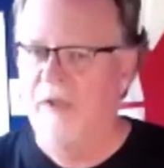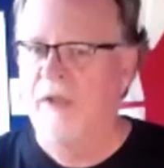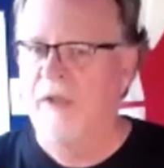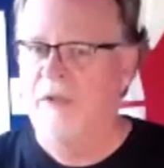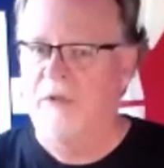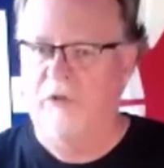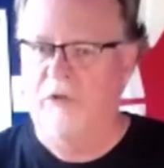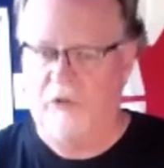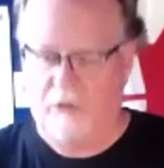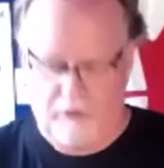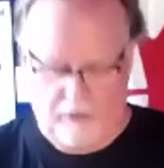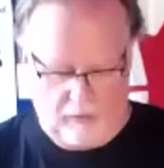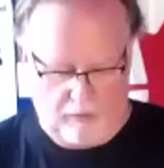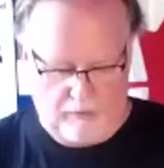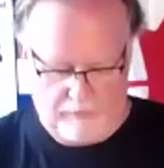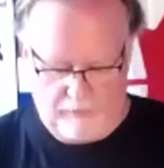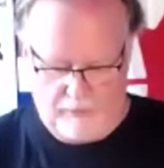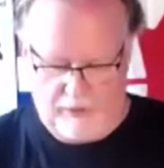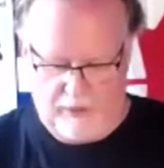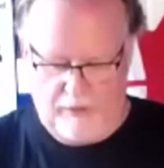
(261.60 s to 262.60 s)
you're
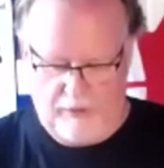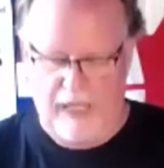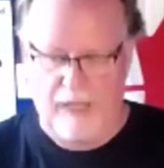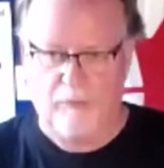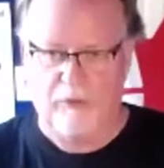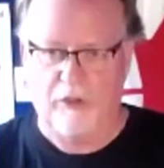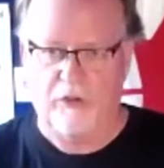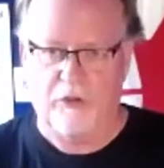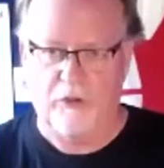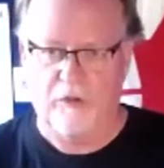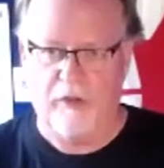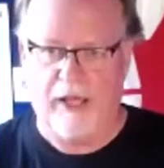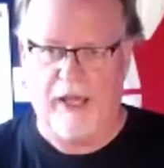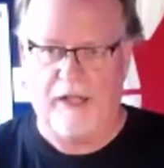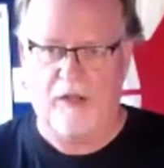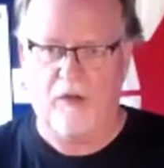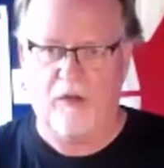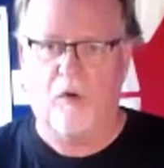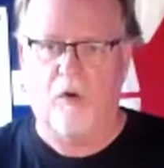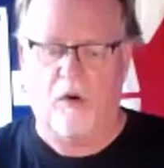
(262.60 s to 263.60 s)
still, able to do
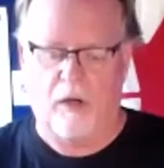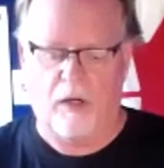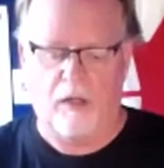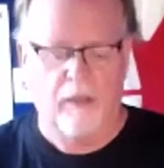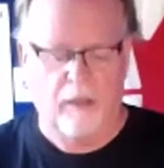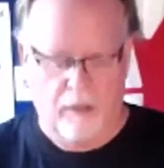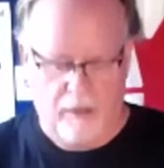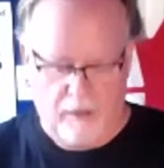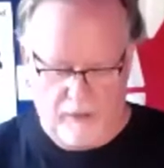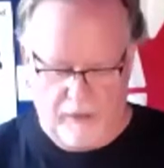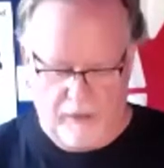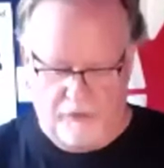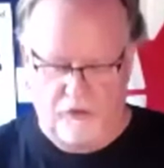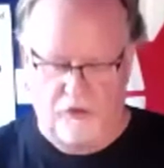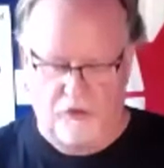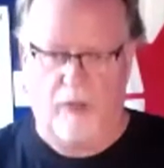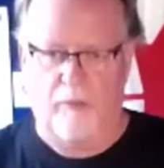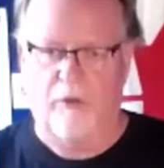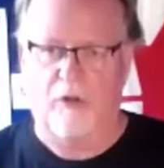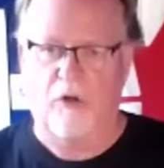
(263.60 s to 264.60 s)
that, or a
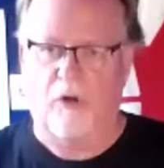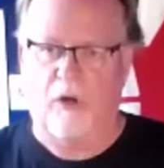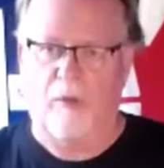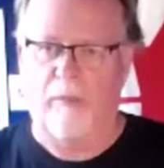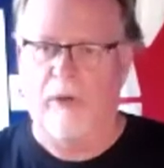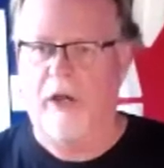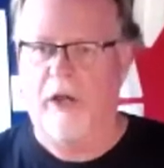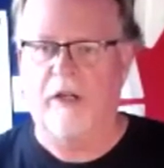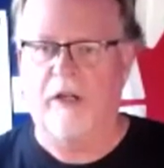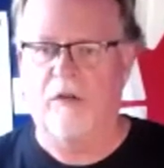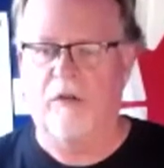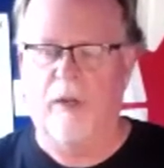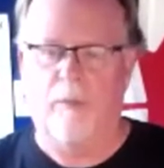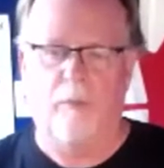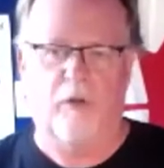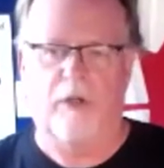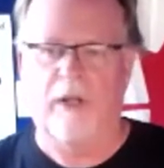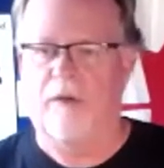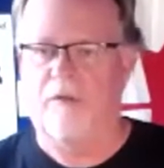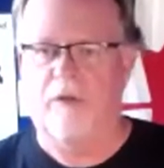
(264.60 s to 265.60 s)
German or American
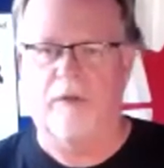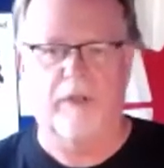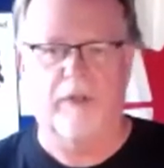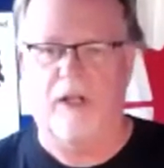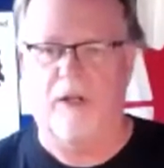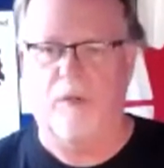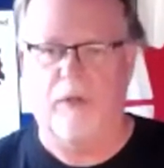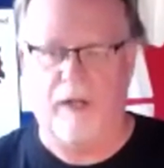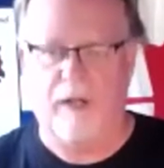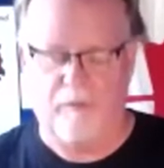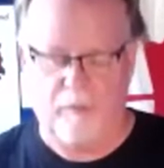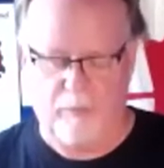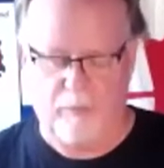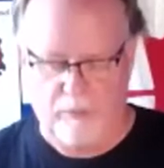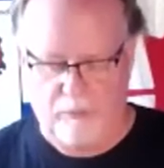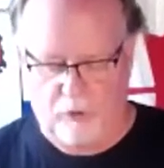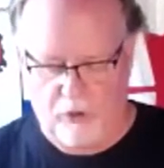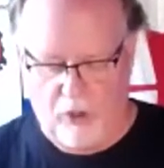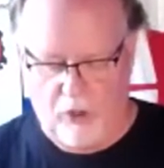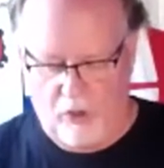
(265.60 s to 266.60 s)
grip, whatever
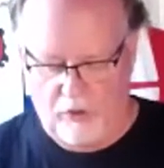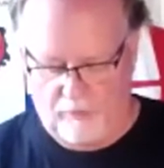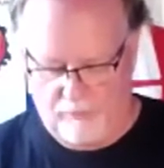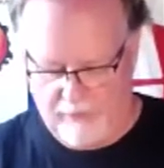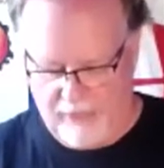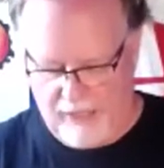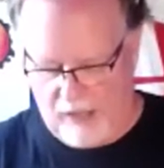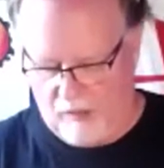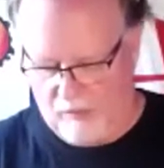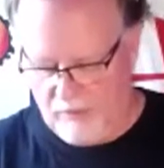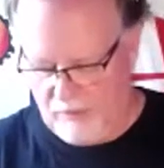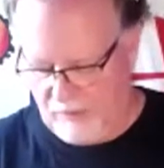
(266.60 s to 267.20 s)
people call them now.